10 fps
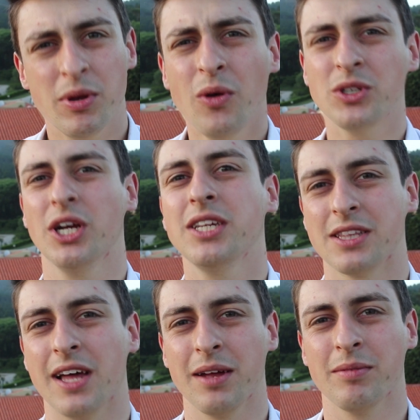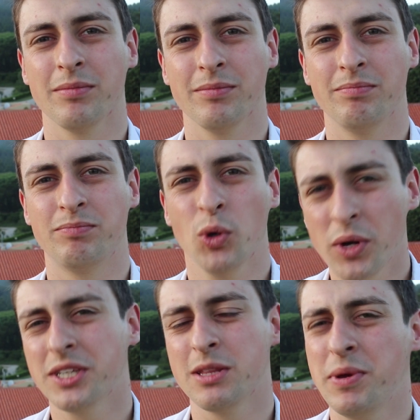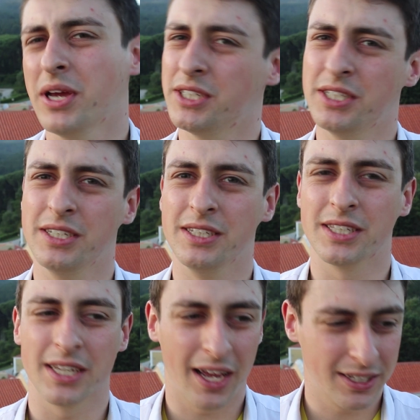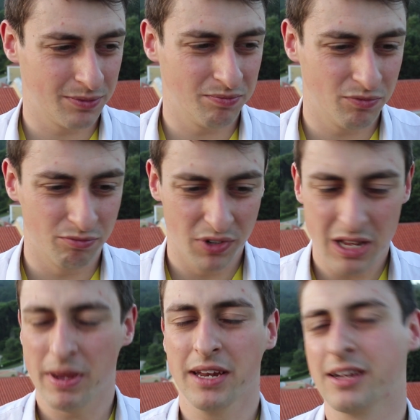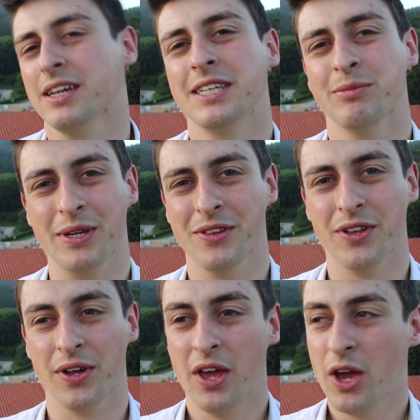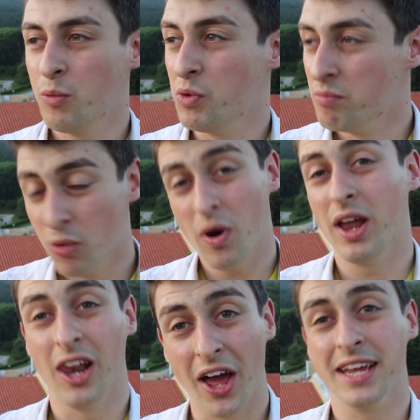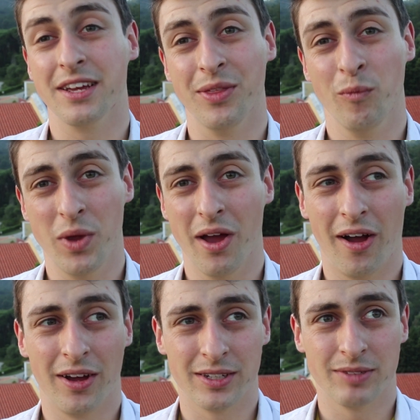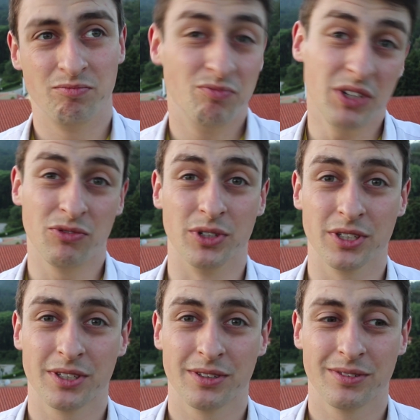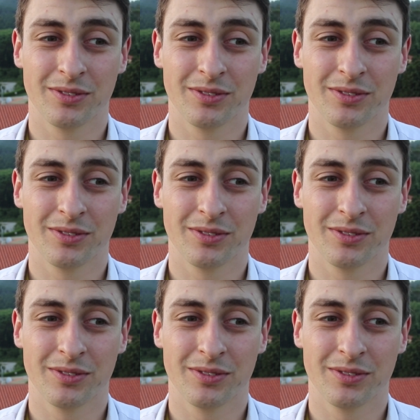But not just that. Talking to the PhDs has really made it clear to me that we're more alike than we are different.